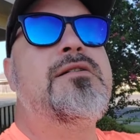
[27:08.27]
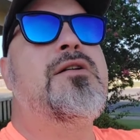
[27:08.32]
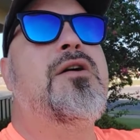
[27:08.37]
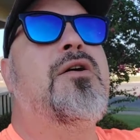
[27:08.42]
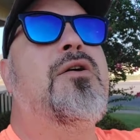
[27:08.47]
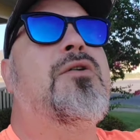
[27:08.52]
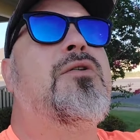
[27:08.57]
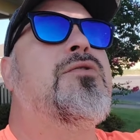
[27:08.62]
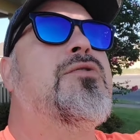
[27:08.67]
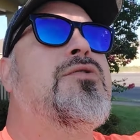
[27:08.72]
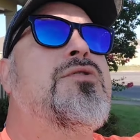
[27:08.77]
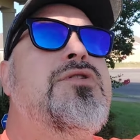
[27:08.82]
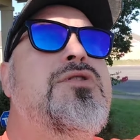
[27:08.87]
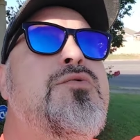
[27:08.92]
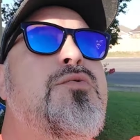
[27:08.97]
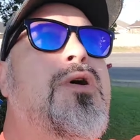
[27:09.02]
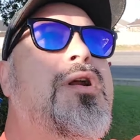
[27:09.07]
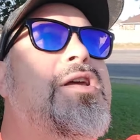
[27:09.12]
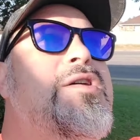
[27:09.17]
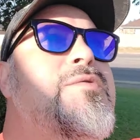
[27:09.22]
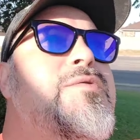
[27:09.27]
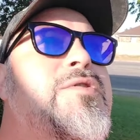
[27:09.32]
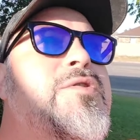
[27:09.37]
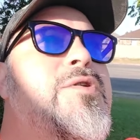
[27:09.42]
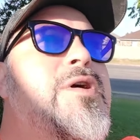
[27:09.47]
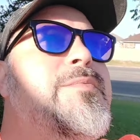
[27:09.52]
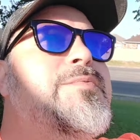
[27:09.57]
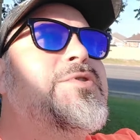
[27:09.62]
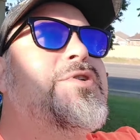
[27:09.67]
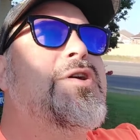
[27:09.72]
you know, you want to use
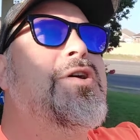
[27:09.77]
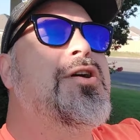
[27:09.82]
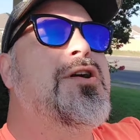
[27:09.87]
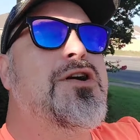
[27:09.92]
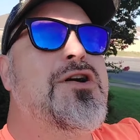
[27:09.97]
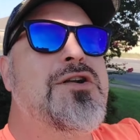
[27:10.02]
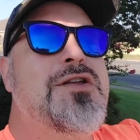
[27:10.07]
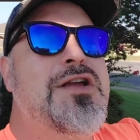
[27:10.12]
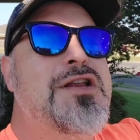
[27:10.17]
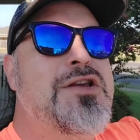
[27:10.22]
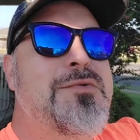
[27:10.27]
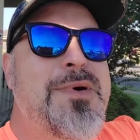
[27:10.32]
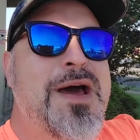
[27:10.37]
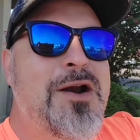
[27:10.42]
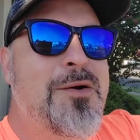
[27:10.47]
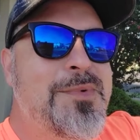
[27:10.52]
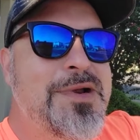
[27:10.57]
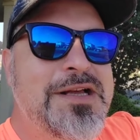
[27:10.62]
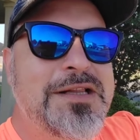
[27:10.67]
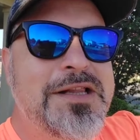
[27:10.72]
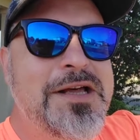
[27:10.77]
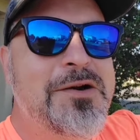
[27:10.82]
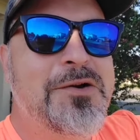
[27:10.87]
scripture, then you better be a